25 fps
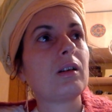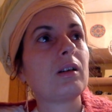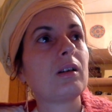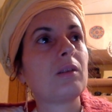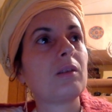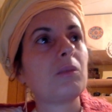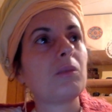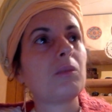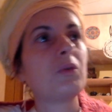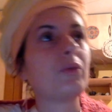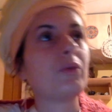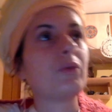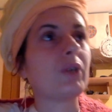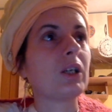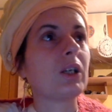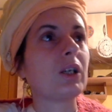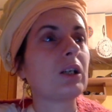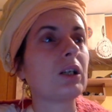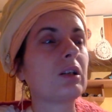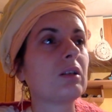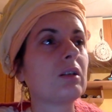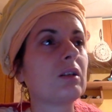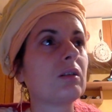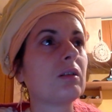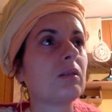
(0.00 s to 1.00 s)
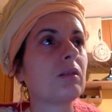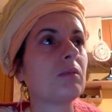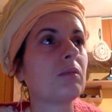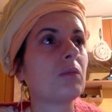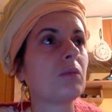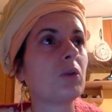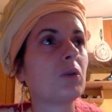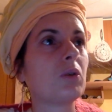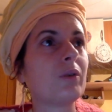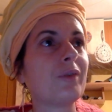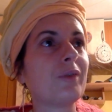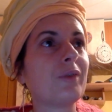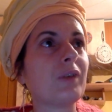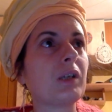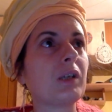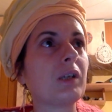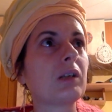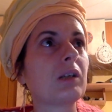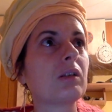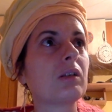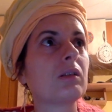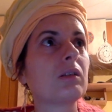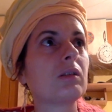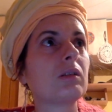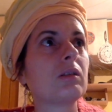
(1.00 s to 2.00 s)
moving, morphing.
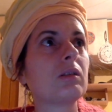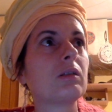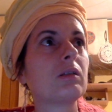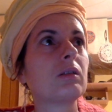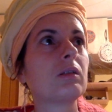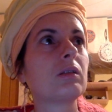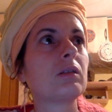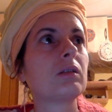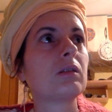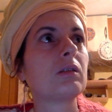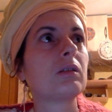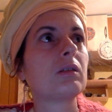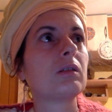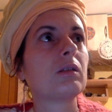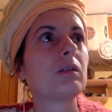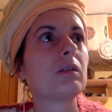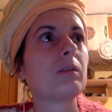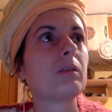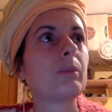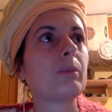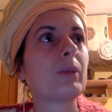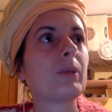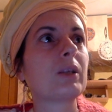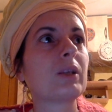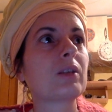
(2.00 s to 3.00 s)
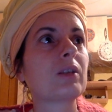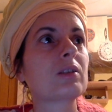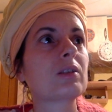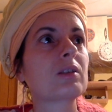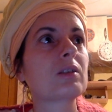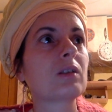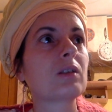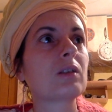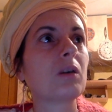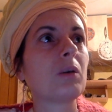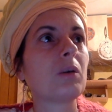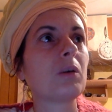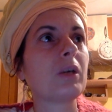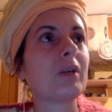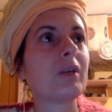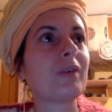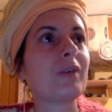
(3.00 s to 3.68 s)
But slowly,